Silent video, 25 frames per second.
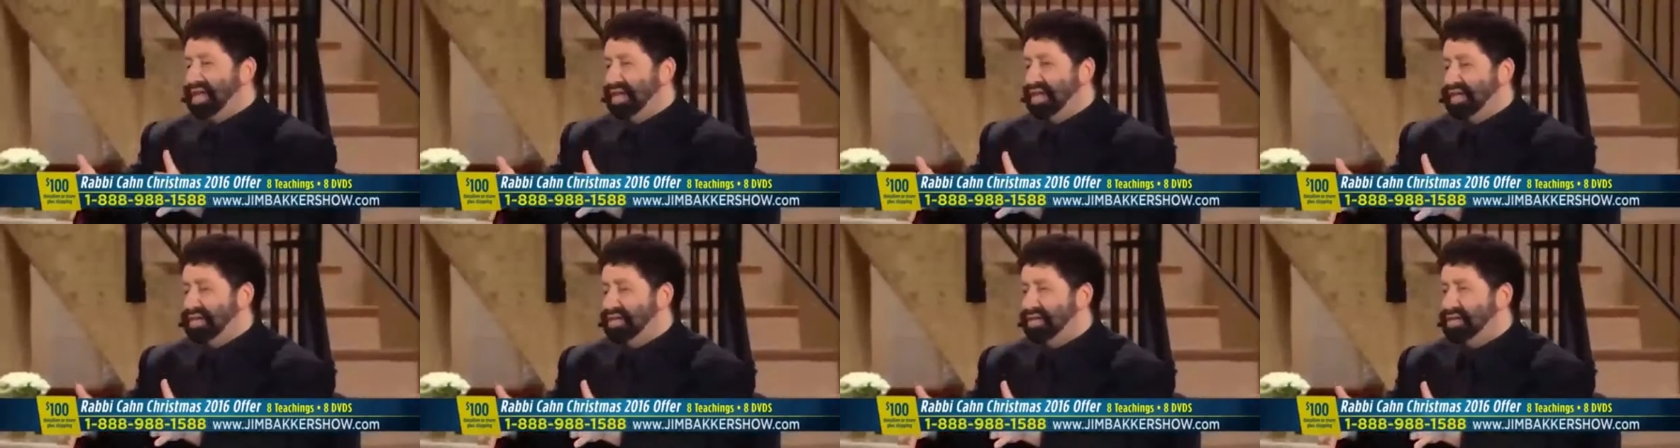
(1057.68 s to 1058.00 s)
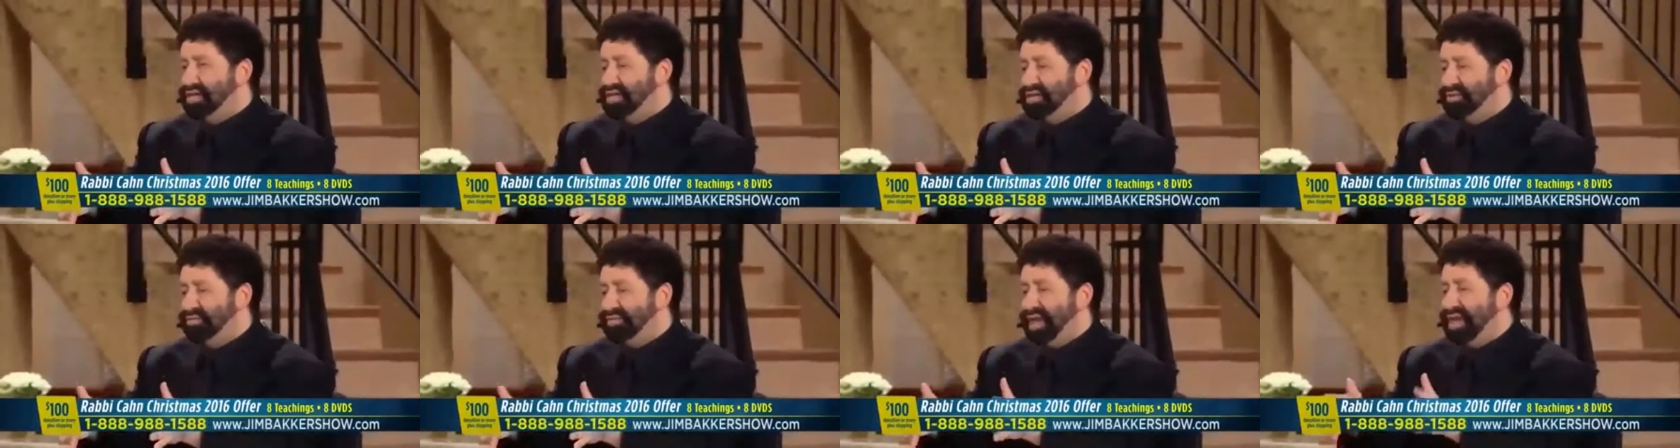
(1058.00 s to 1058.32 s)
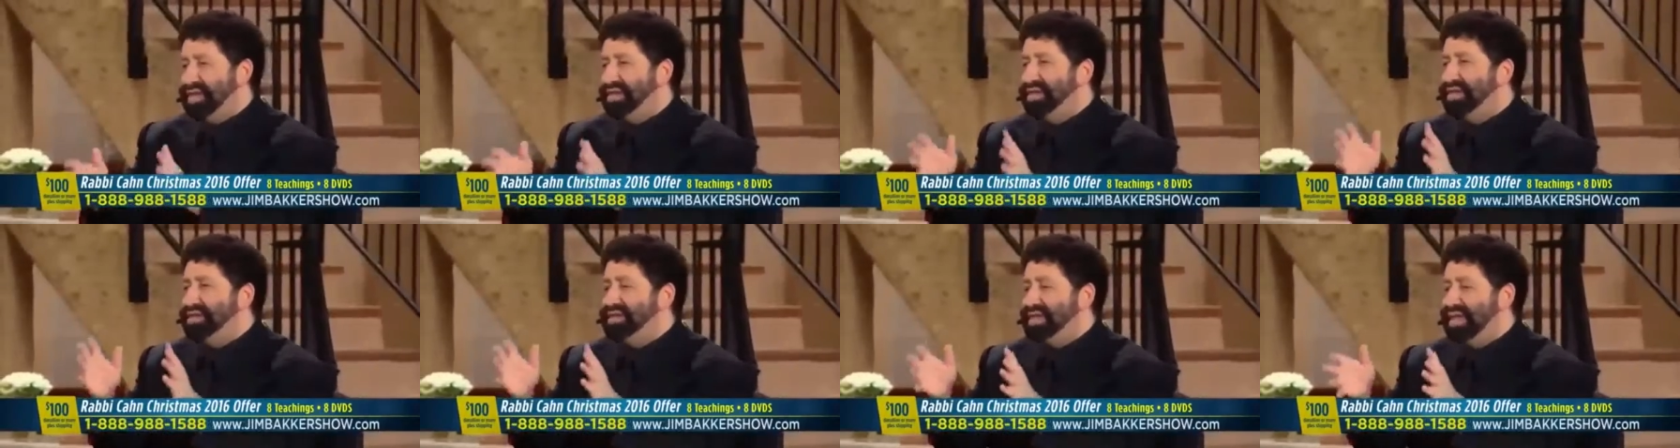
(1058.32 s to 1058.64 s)
stage,
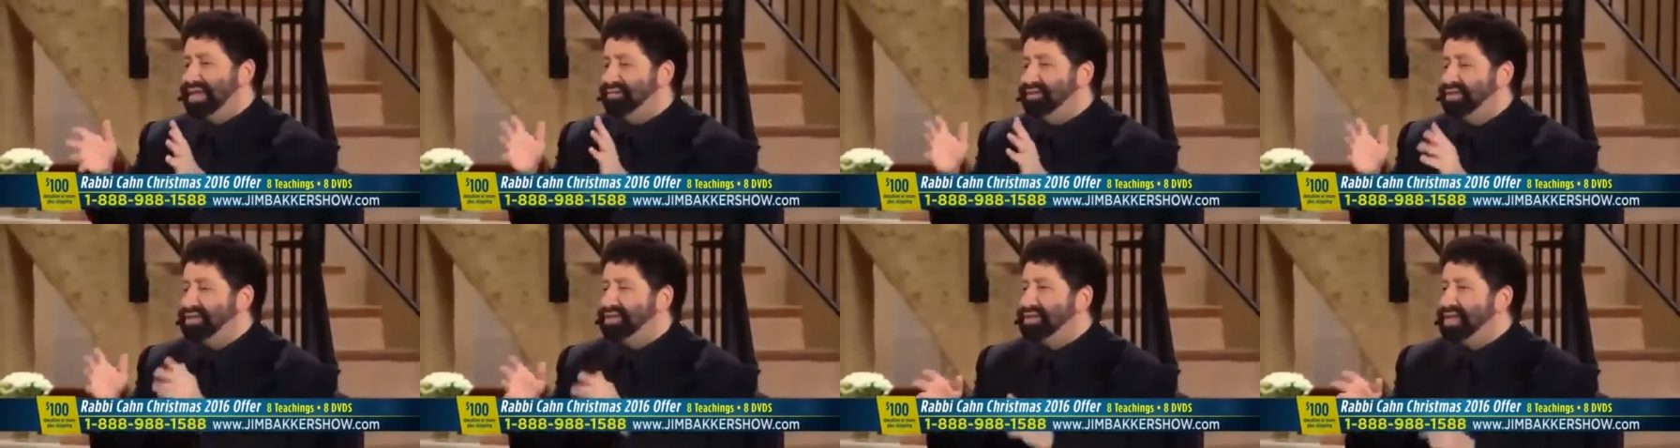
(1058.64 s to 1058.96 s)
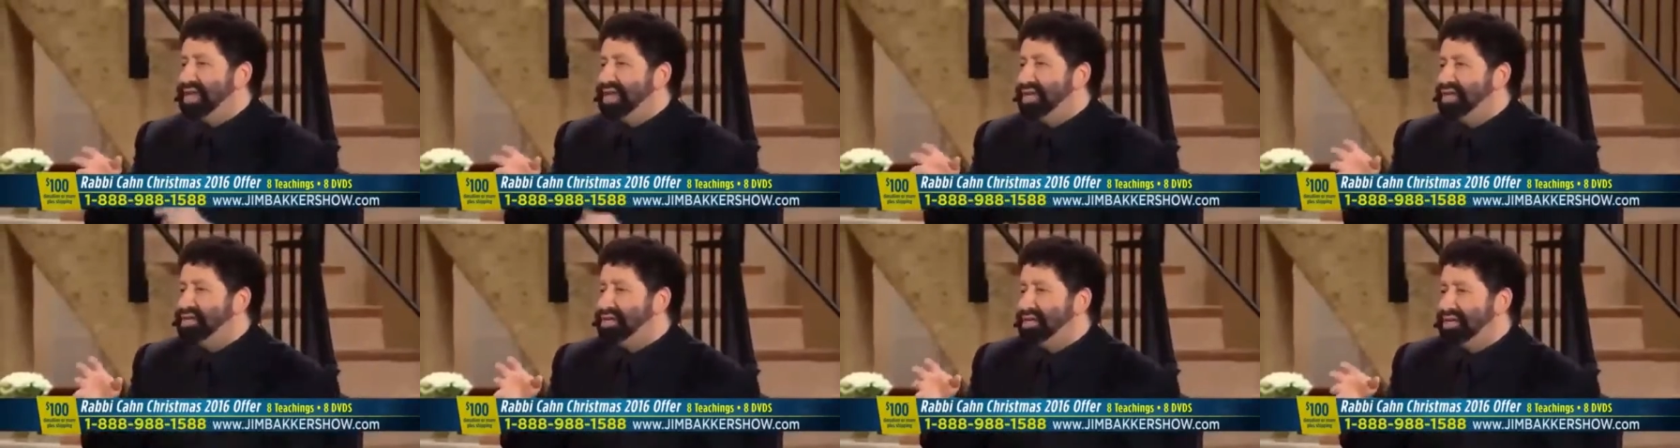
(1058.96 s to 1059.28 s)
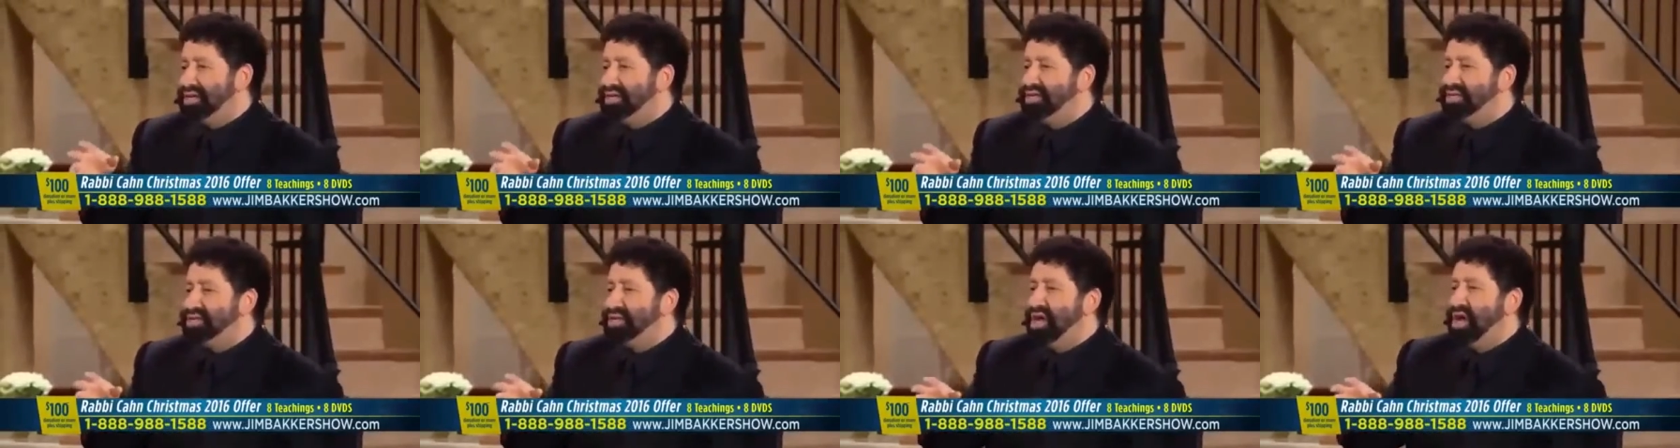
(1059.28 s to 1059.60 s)
and the David stage
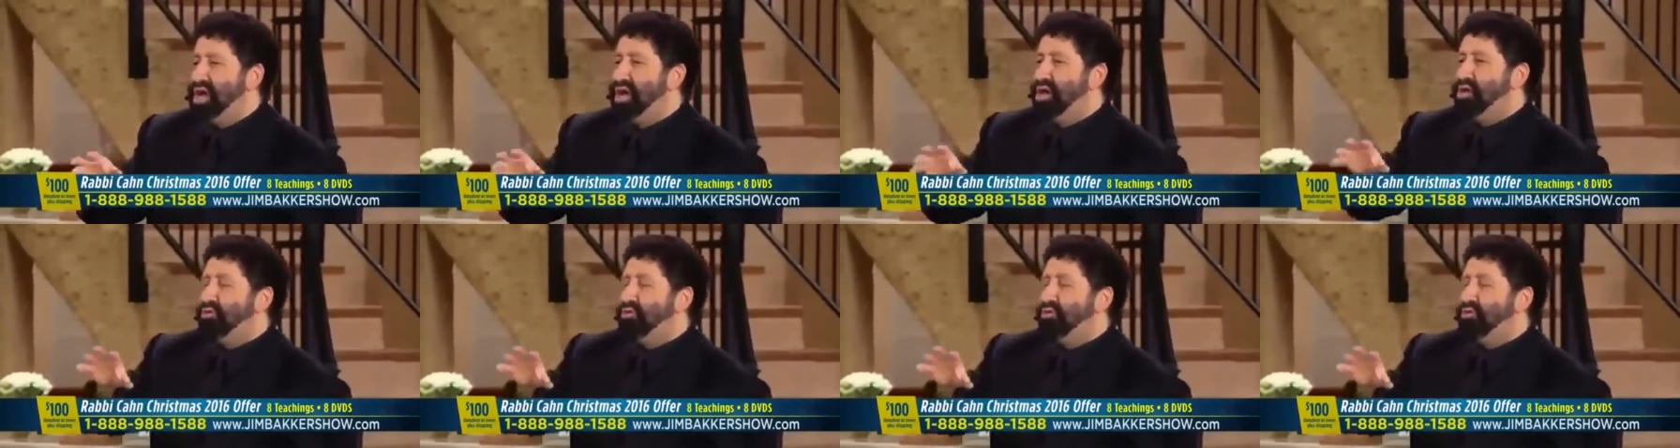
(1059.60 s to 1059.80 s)
is